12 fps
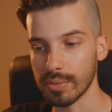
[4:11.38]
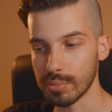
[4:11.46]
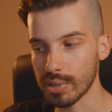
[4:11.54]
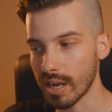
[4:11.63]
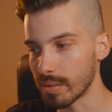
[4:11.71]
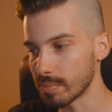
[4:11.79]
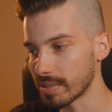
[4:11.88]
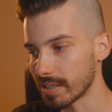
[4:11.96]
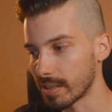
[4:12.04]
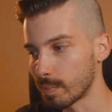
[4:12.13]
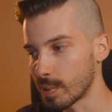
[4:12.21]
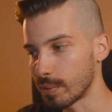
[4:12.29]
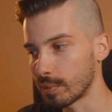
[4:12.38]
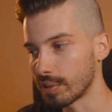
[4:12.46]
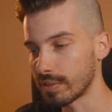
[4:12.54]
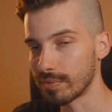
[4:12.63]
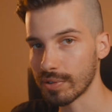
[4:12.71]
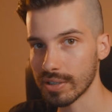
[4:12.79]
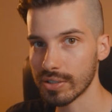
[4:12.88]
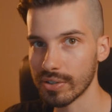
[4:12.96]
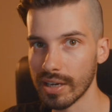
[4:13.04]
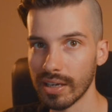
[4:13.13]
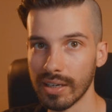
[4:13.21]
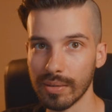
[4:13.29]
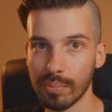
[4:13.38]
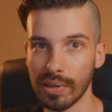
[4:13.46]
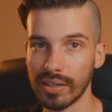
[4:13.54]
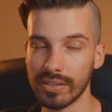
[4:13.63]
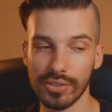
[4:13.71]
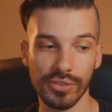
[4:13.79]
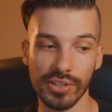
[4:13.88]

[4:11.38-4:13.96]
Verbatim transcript: Sometimes it can be really frustrating, but you